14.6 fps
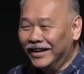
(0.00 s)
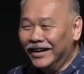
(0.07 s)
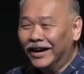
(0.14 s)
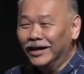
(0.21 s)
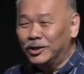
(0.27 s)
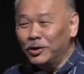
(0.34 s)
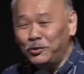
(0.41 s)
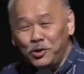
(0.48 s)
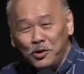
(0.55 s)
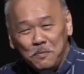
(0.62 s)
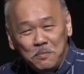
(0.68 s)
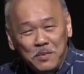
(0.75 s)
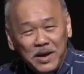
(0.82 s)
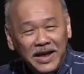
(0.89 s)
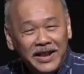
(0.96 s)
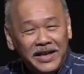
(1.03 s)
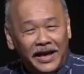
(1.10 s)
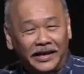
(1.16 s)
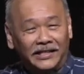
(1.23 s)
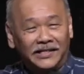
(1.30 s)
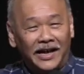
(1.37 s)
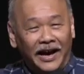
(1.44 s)
So do you mean he had
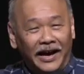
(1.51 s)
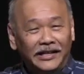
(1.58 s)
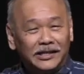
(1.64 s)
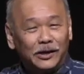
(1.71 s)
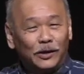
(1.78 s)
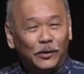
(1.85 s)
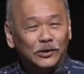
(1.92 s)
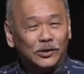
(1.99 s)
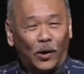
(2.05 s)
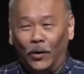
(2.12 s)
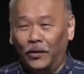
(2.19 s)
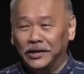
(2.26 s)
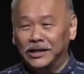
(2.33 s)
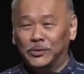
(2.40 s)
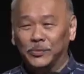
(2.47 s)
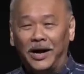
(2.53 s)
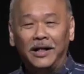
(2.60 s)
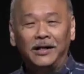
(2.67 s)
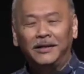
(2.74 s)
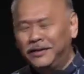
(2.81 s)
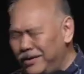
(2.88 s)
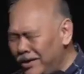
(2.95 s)
his eyes closed all this while?
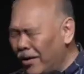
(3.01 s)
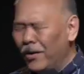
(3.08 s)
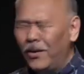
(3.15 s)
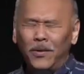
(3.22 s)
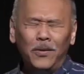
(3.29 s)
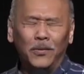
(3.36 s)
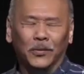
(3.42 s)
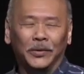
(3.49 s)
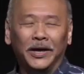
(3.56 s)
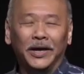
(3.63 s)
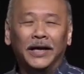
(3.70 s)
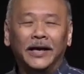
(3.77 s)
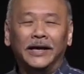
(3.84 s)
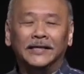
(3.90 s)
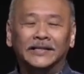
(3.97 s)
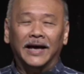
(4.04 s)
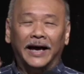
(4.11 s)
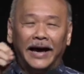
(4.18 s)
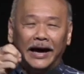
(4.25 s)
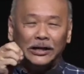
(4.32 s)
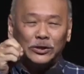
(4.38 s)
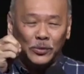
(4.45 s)
No, his
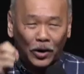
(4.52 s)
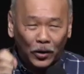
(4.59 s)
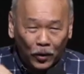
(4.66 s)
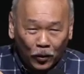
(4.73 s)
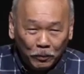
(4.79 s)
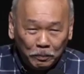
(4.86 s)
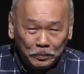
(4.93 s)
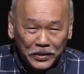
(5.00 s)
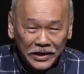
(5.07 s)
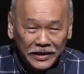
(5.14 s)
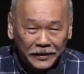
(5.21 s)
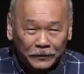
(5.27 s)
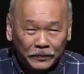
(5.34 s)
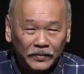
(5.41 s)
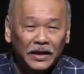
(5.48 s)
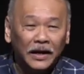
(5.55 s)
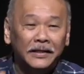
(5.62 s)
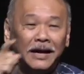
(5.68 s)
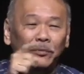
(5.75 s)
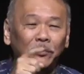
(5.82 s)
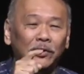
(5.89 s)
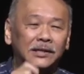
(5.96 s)
eyes were open.
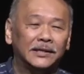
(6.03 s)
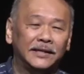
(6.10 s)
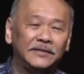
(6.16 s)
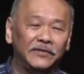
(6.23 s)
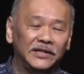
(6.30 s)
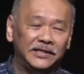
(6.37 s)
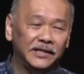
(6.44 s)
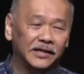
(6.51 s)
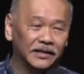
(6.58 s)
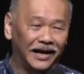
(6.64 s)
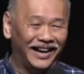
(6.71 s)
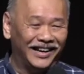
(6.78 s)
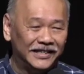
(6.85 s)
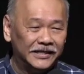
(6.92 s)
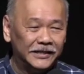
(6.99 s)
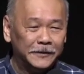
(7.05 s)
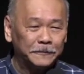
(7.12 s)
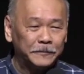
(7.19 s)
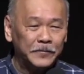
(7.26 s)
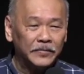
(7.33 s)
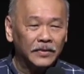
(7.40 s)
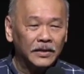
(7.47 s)
That was his physical eyes.
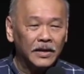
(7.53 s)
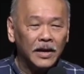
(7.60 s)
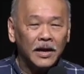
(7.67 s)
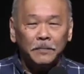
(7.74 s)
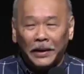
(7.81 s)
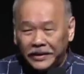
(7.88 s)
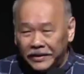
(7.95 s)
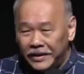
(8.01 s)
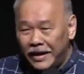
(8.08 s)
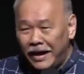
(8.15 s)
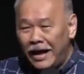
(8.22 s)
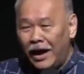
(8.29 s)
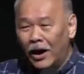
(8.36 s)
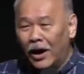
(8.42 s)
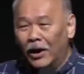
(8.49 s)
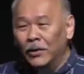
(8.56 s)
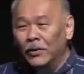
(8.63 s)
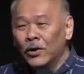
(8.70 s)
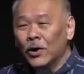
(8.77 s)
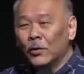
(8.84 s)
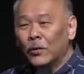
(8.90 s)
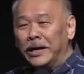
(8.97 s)
But now,
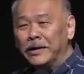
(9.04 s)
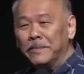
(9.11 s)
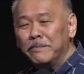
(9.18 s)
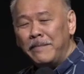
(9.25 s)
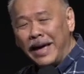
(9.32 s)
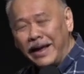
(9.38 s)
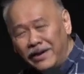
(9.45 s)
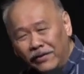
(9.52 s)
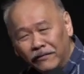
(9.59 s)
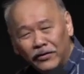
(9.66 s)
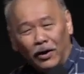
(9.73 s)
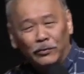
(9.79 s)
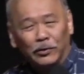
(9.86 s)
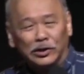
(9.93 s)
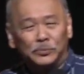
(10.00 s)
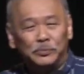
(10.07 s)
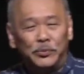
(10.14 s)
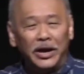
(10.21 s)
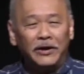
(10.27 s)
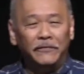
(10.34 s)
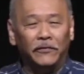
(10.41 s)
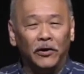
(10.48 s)
when the man of God was
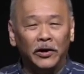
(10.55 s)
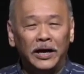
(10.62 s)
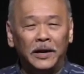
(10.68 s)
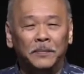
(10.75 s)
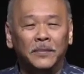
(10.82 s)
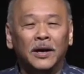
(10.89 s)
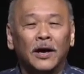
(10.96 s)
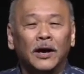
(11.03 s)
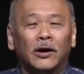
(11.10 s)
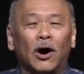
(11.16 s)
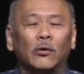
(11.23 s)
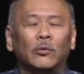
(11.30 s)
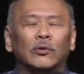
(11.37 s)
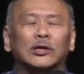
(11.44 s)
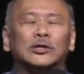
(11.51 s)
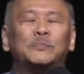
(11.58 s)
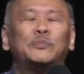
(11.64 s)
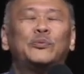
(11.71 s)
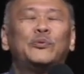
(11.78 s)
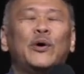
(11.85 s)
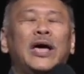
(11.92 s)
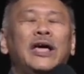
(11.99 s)
praying for him, God was
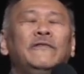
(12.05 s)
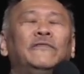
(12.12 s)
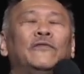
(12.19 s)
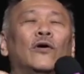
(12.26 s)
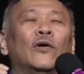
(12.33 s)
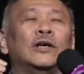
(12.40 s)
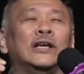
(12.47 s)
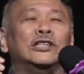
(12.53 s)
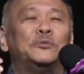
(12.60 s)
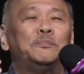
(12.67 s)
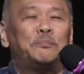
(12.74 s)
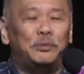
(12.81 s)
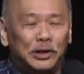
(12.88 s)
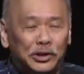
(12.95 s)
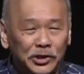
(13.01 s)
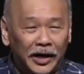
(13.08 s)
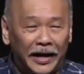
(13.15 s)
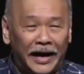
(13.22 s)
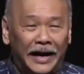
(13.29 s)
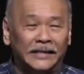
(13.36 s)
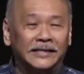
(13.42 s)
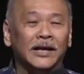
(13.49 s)
praying for his spiritual
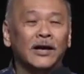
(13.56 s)
eyes,